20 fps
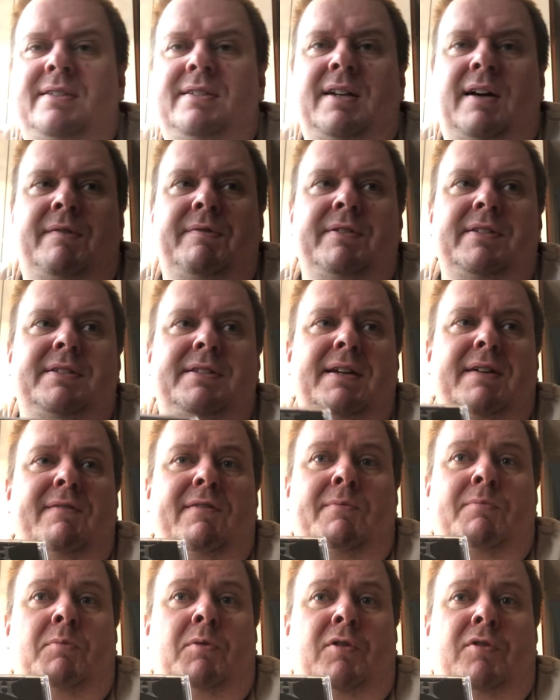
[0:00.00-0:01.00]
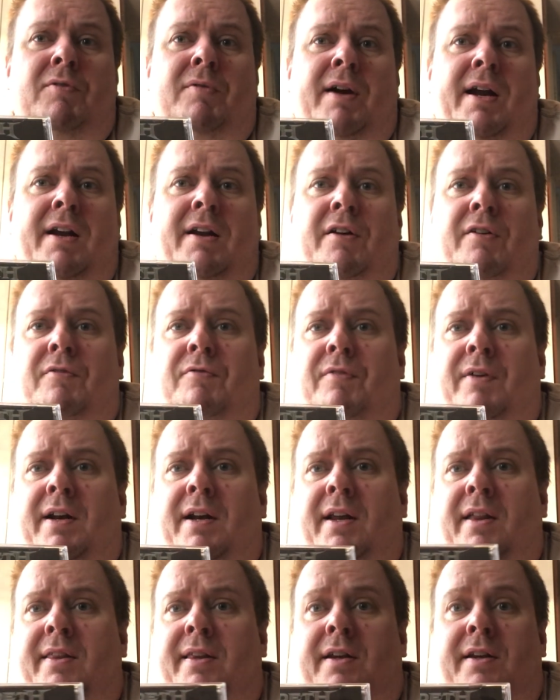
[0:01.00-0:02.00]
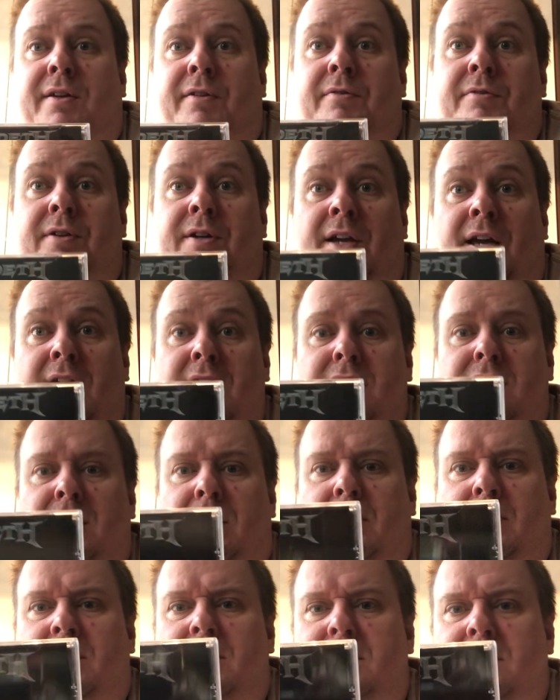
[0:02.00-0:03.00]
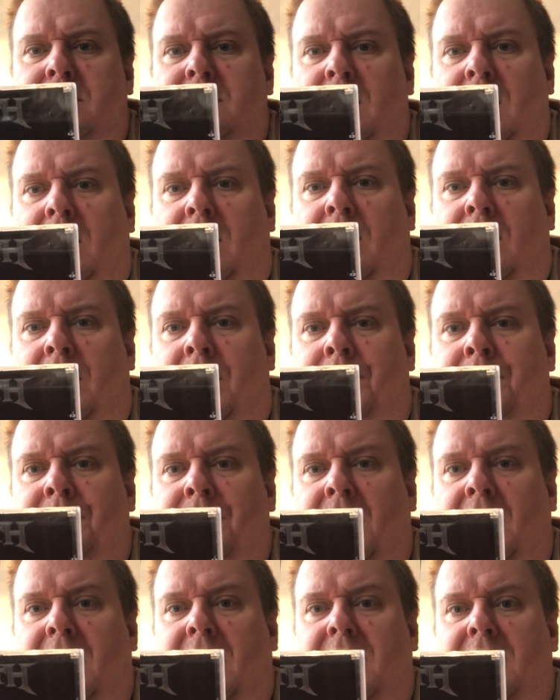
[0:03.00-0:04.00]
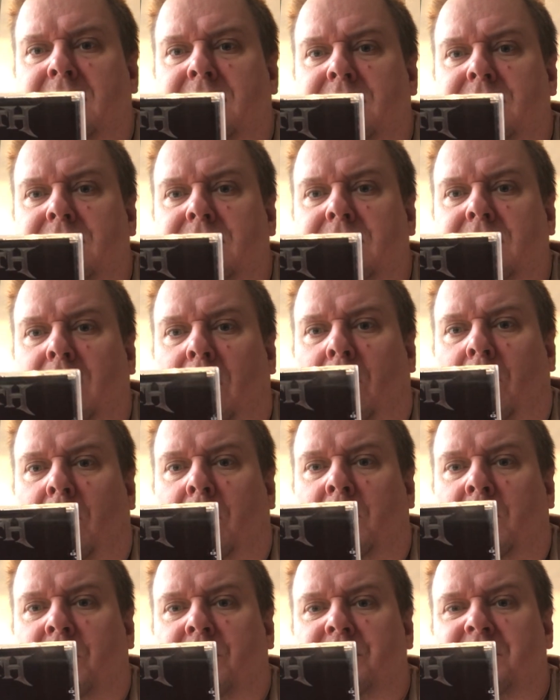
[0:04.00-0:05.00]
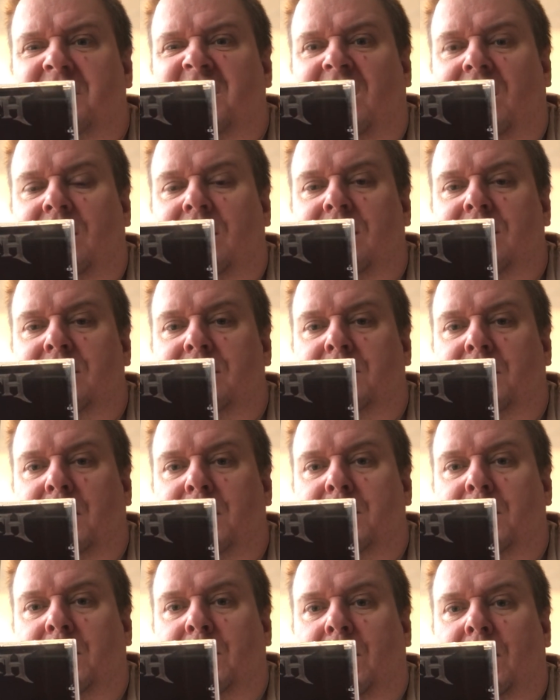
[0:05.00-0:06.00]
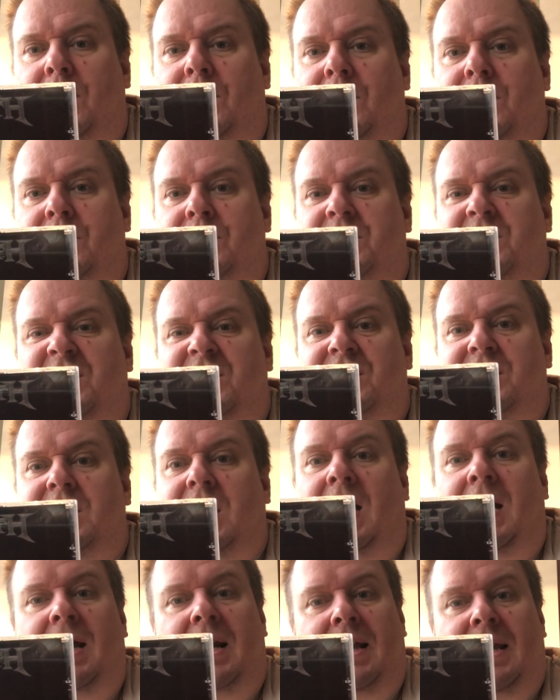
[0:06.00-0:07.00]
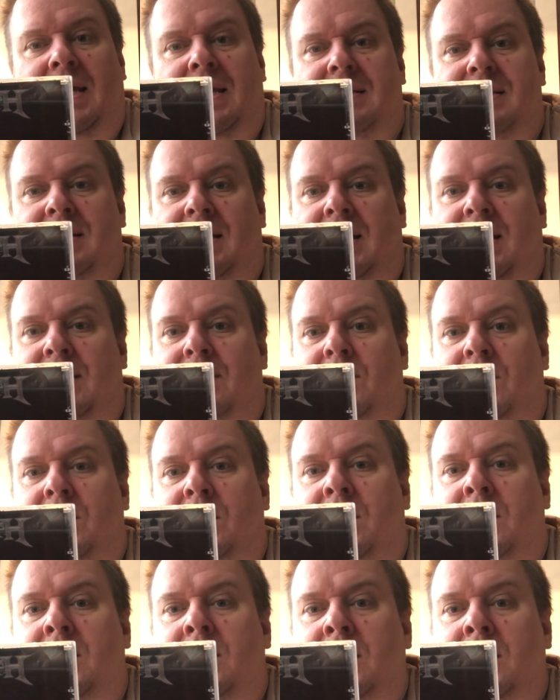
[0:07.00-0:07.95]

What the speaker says: stuff is even more radio friendly than Euthanasia was. I guess Almost Honest might be one of those songs. I'll Get Even.